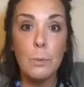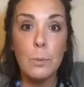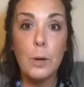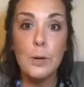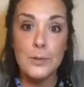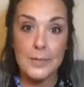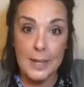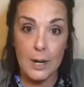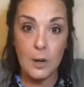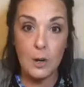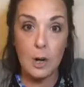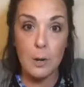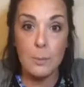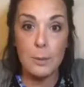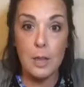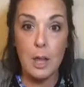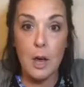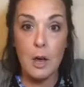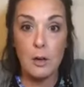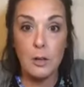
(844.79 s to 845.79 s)
post that on our
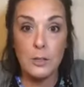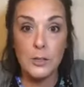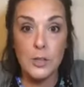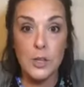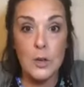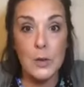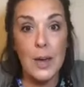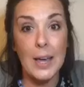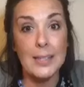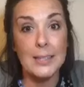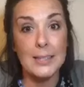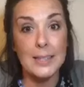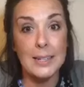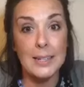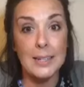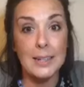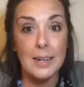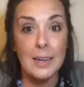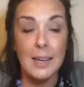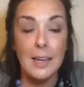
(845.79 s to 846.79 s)
blog so you guys
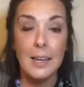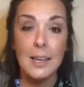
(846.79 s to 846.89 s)
can